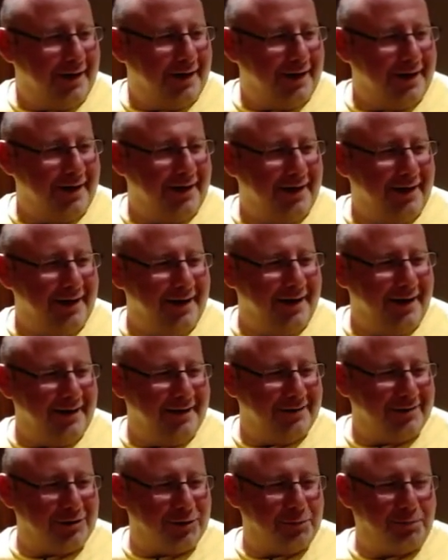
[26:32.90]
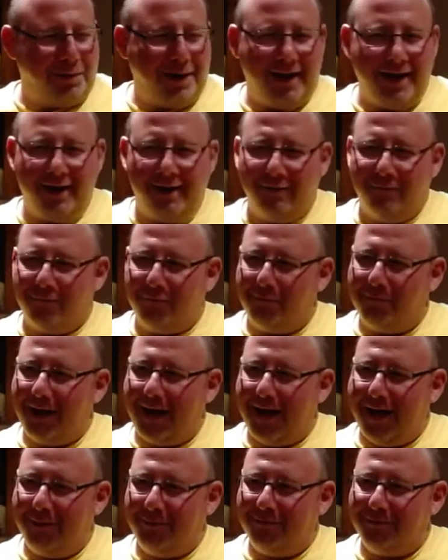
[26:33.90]
I got a spam from
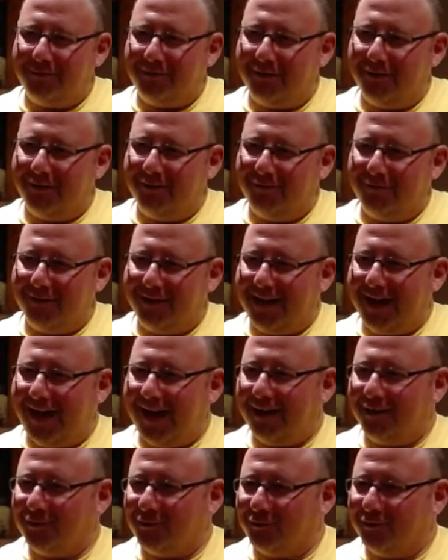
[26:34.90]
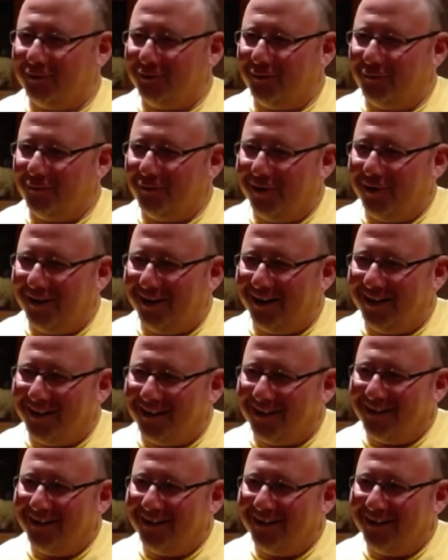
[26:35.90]
Amazon for Catcher in the Rye.